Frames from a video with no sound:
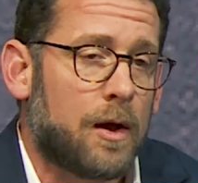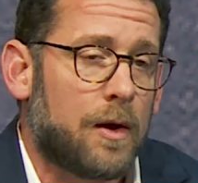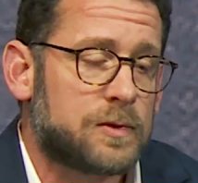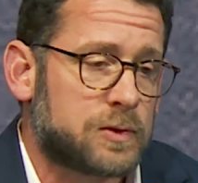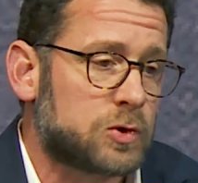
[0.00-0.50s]

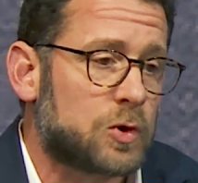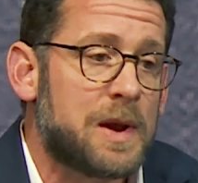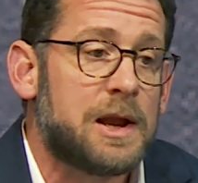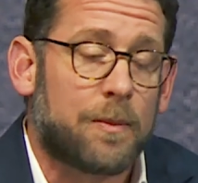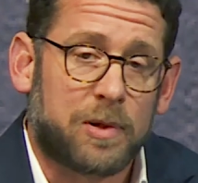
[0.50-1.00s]
social
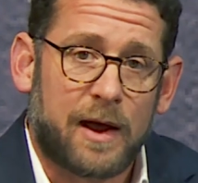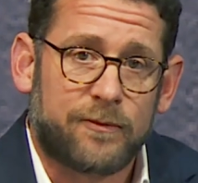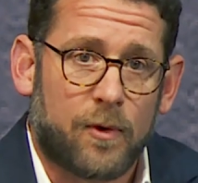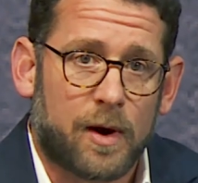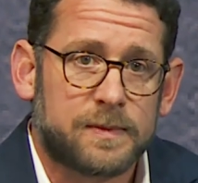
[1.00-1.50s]
media
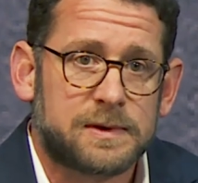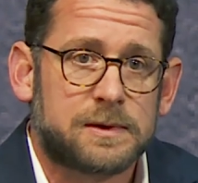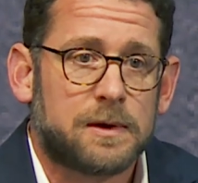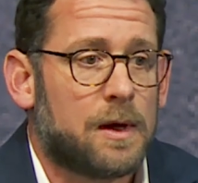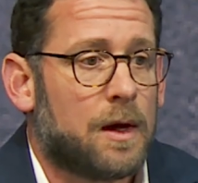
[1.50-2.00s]
platforms,
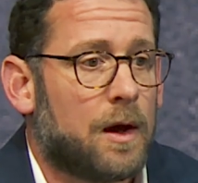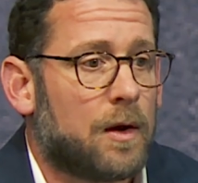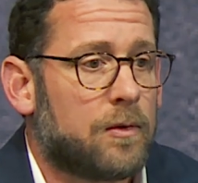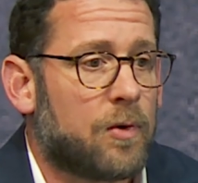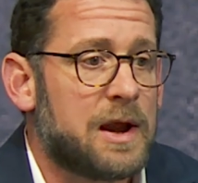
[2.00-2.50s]

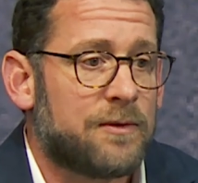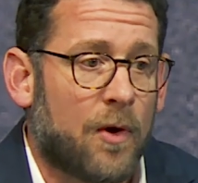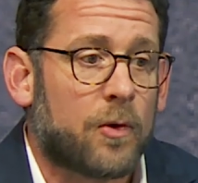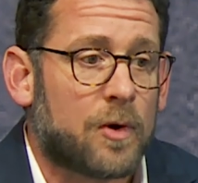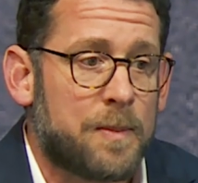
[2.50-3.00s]
creating
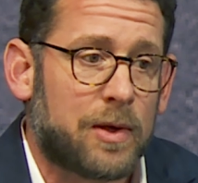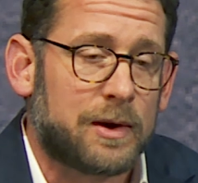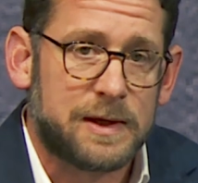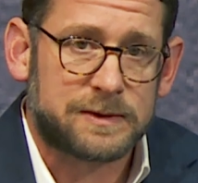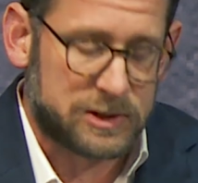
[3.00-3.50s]

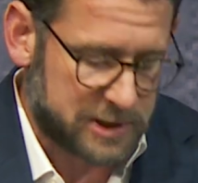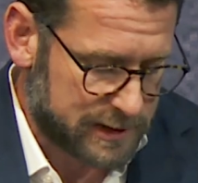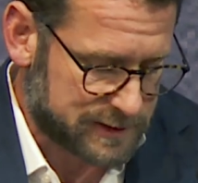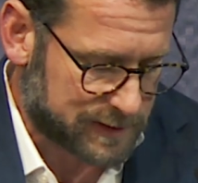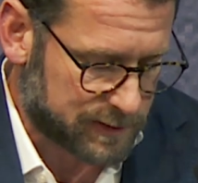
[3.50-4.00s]
vulnerabilities to
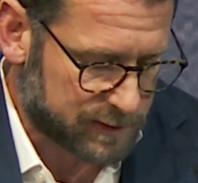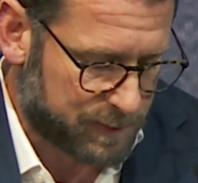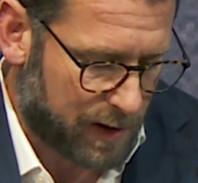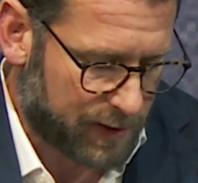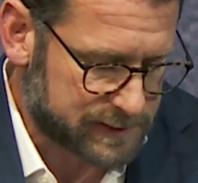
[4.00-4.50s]
changes in those
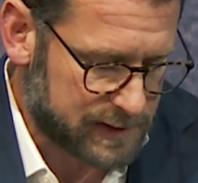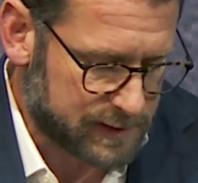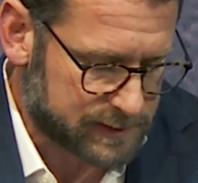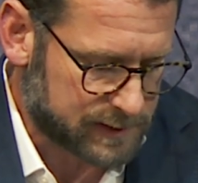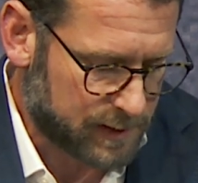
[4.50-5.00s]

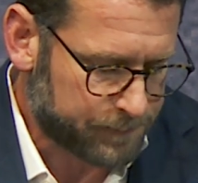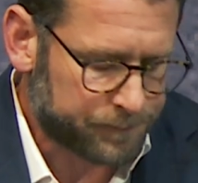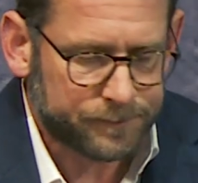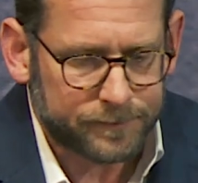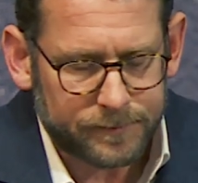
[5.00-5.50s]
policies.
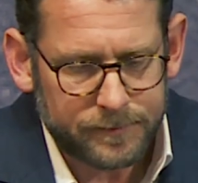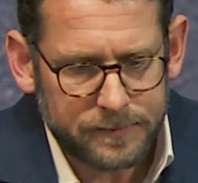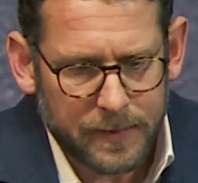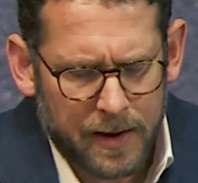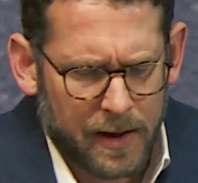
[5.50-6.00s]

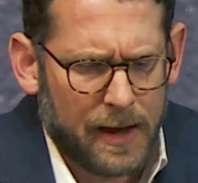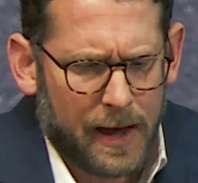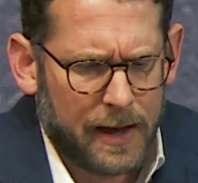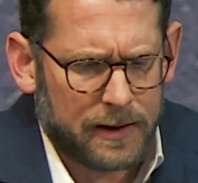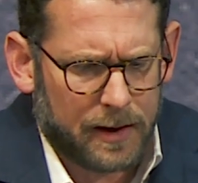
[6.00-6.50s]

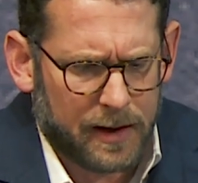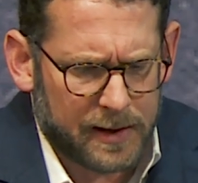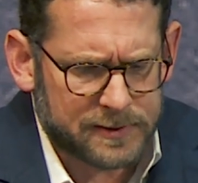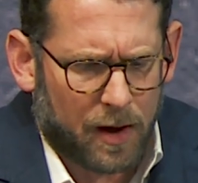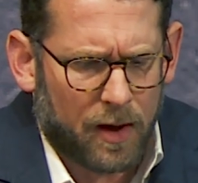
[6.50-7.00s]
And
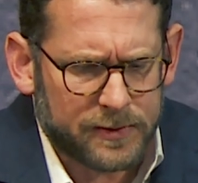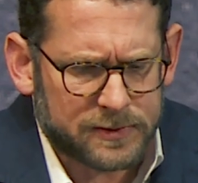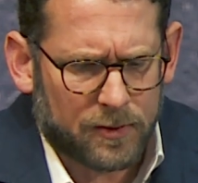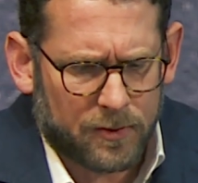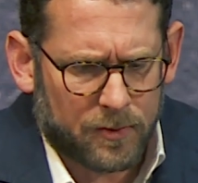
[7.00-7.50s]
it's
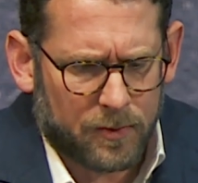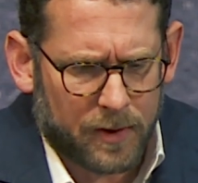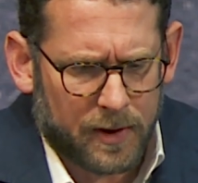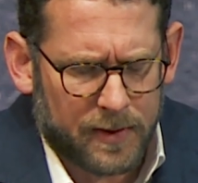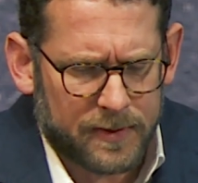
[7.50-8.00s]
also,
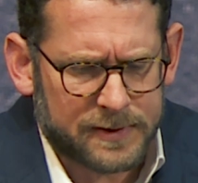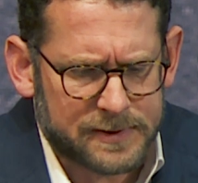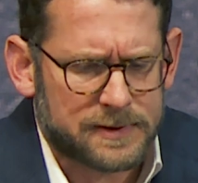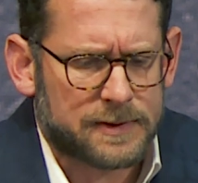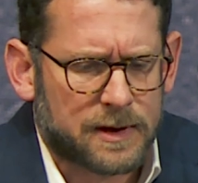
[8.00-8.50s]

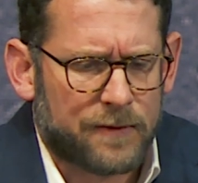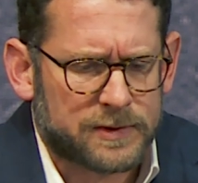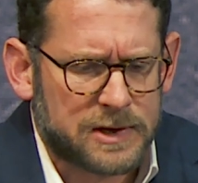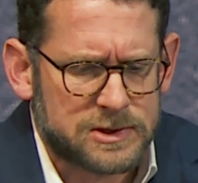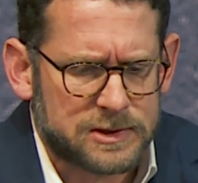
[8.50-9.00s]
this
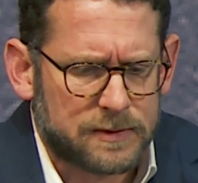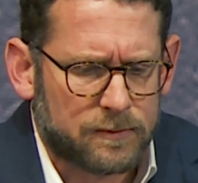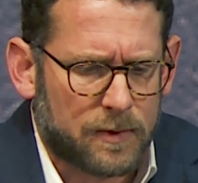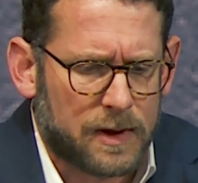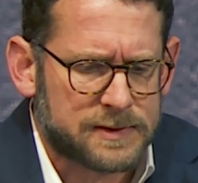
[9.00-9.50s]
conversation
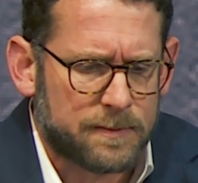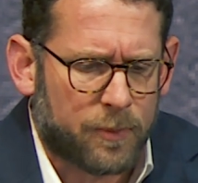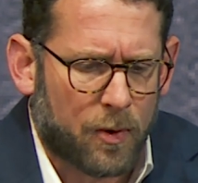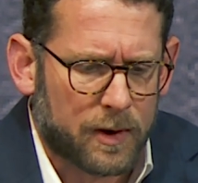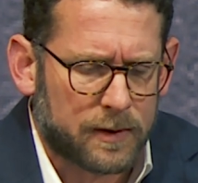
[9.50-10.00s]
is
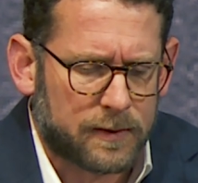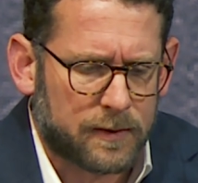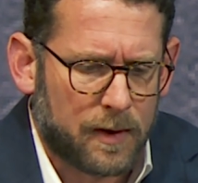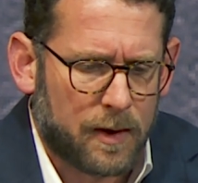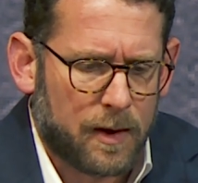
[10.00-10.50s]
important
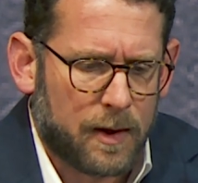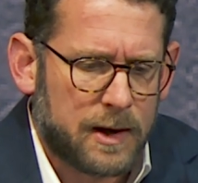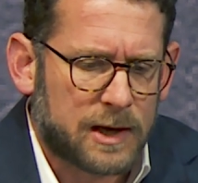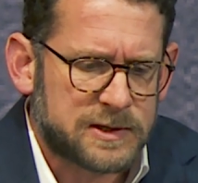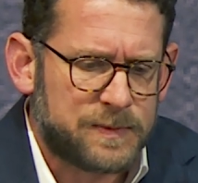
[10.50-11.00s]

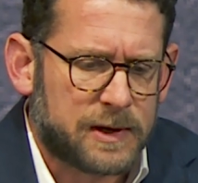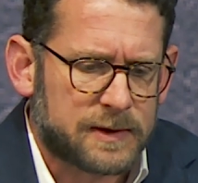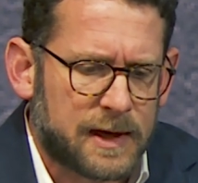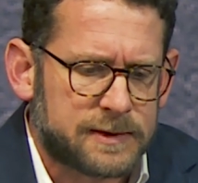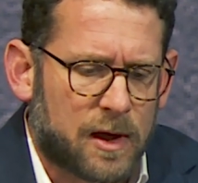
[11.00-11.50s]
not just because
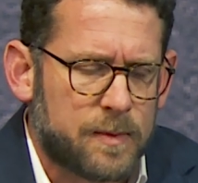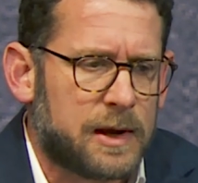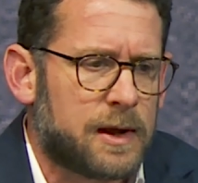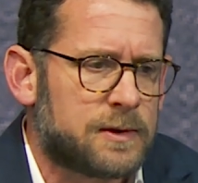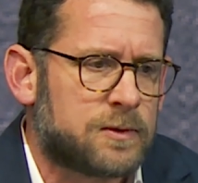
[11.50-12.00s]
exile
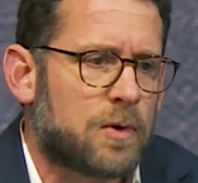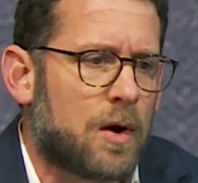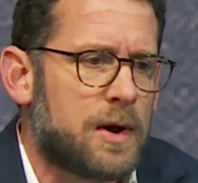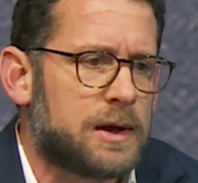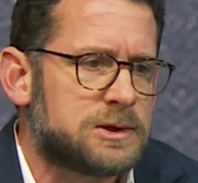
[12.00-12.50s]
media is
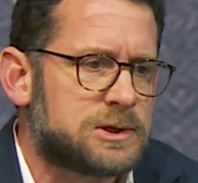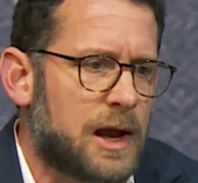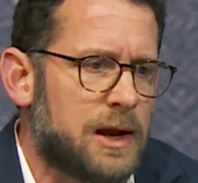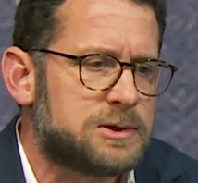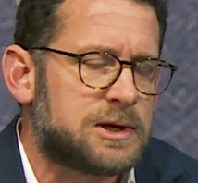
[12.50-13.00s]
growing and
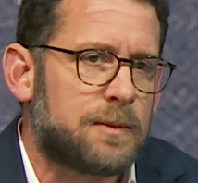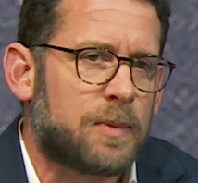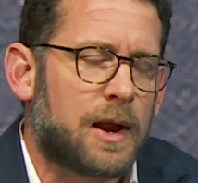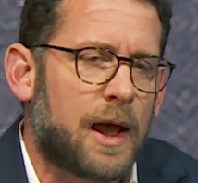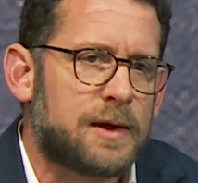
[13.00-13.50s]
changing,
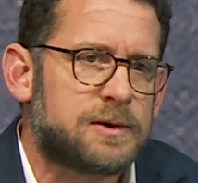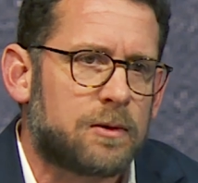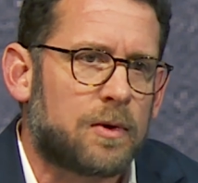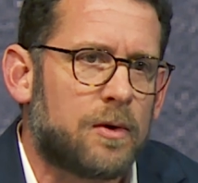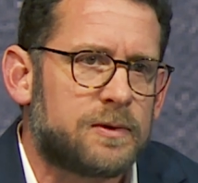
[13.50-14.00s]
but as it
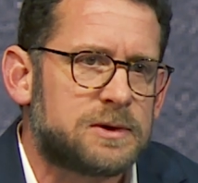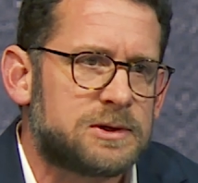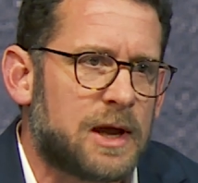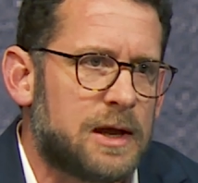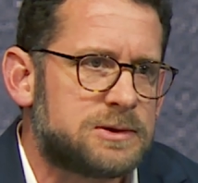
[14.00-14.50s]
grows and
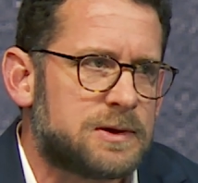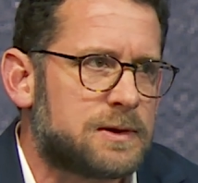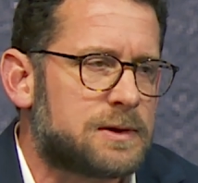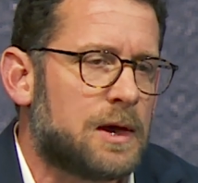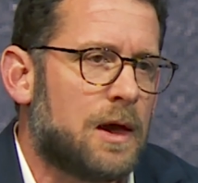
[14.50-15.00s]

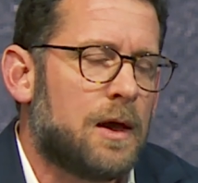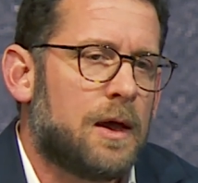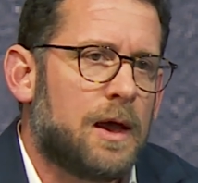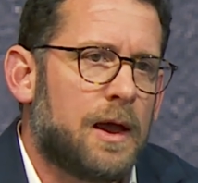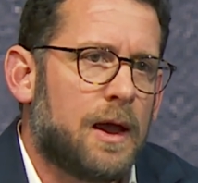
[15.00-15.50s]
changes,
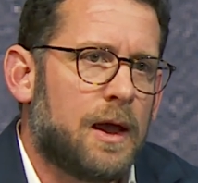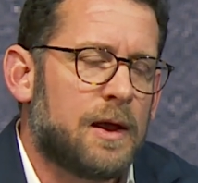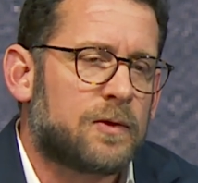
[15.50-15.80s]
its